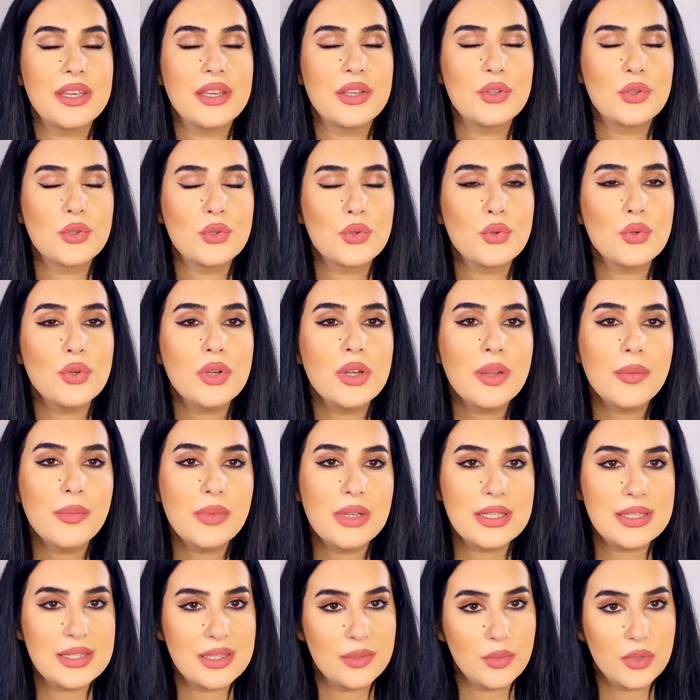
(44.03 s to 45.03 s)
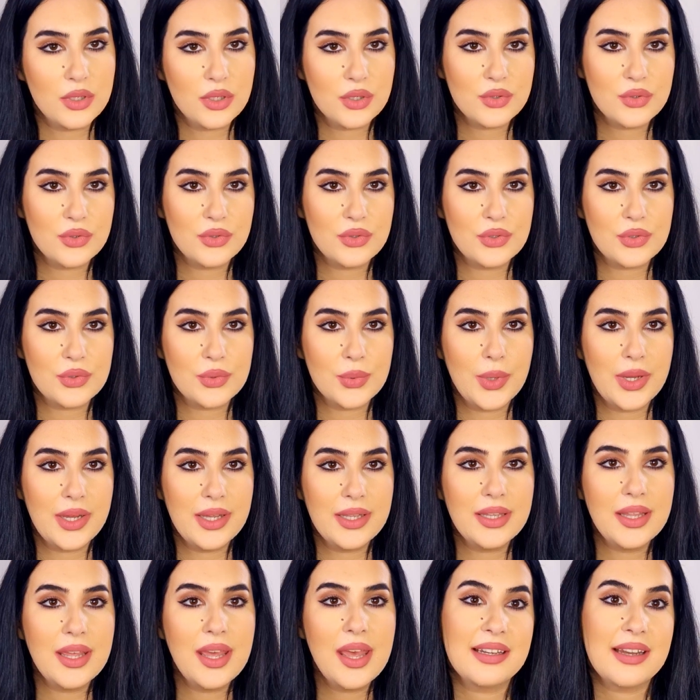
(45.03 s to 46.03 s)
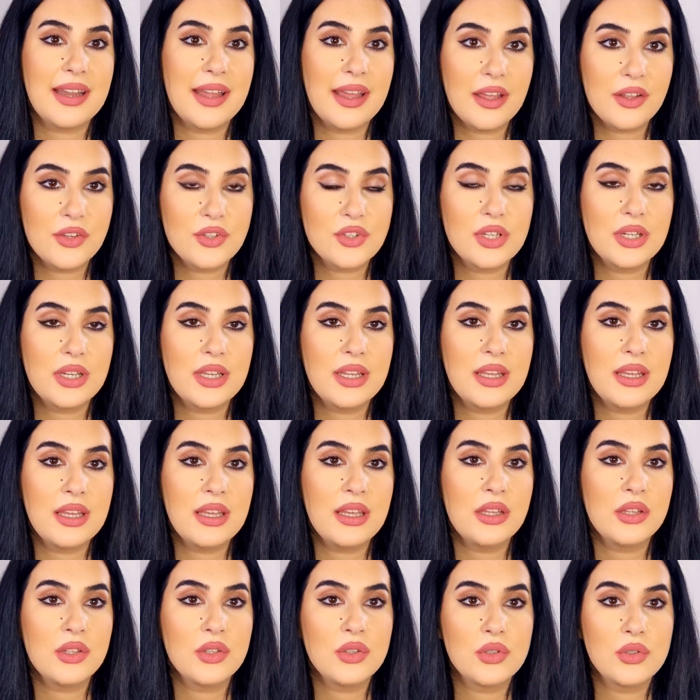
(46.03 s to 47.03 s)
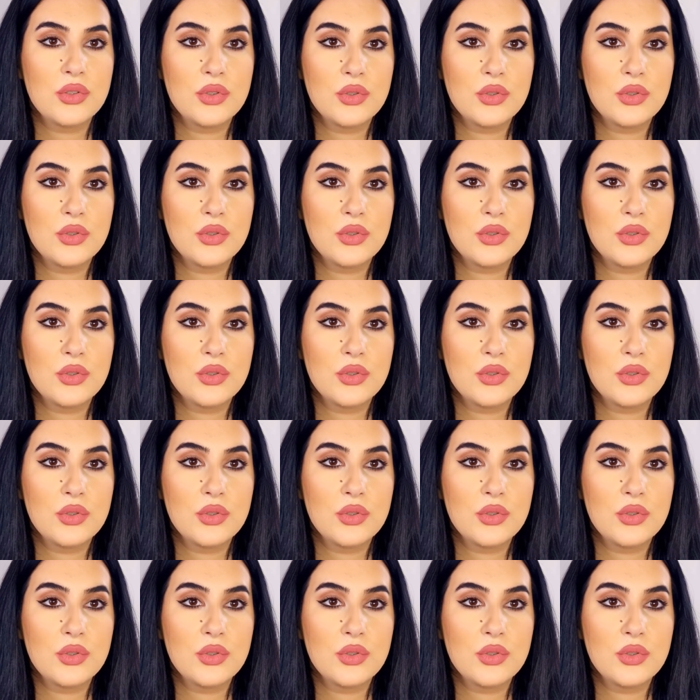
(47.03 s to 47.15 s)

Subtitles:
extremely similar to this one that I actually